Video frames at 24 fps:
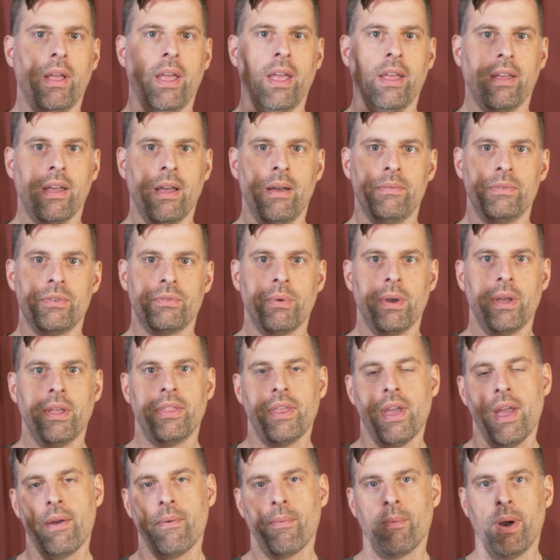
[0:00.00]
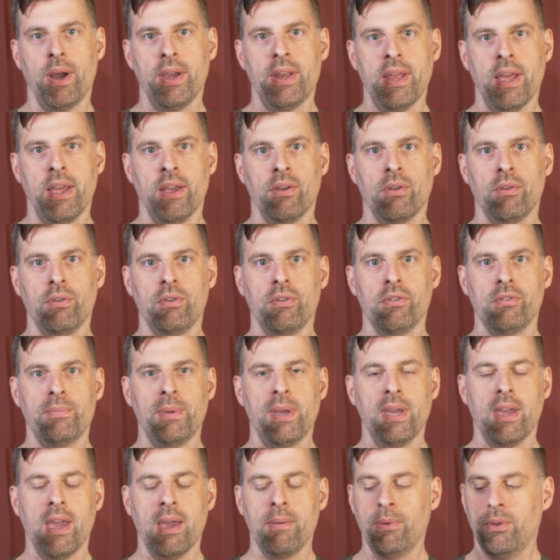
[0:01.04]
it comes with a right angle
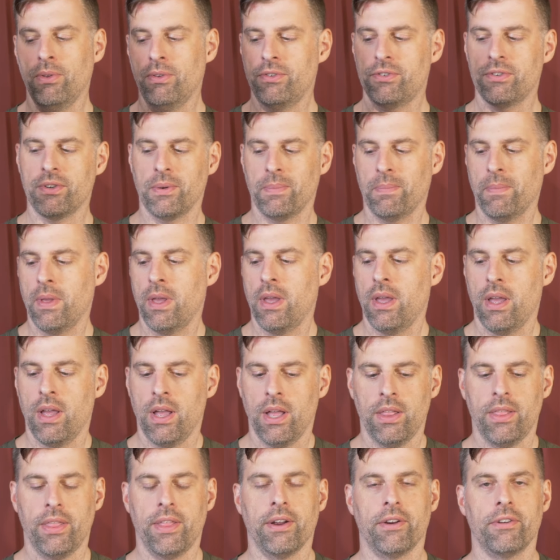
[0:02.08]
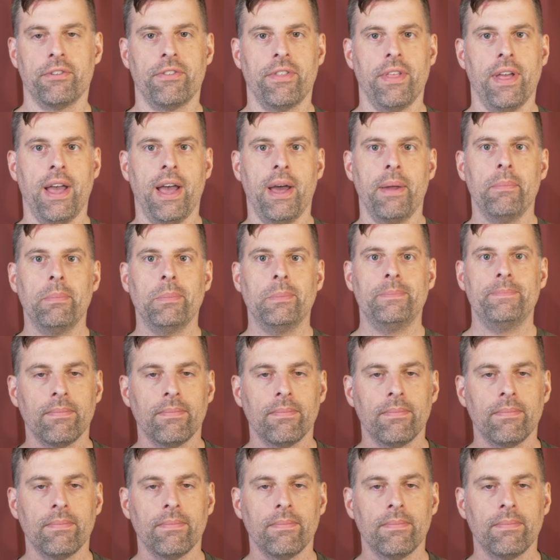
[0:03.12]
USB cable, so there's that.